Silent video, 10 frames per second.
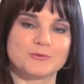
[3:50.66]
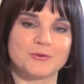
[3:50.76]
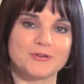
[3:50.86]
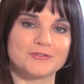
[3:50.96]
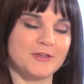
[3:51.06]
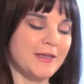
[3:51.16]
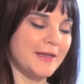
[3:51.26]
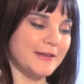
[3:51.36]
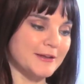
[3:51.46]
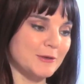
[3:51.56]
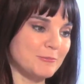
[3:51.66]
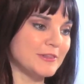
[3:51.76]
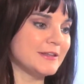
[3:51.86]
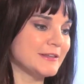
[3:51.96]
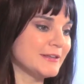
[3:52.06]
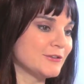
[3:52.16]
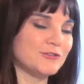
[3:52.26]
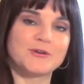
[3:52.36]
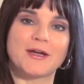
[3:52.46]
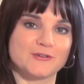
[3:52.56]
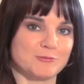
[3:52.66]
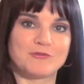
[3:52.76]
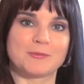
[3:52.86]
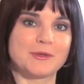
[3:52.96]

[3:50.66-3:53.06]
noise, and it completely distracts me from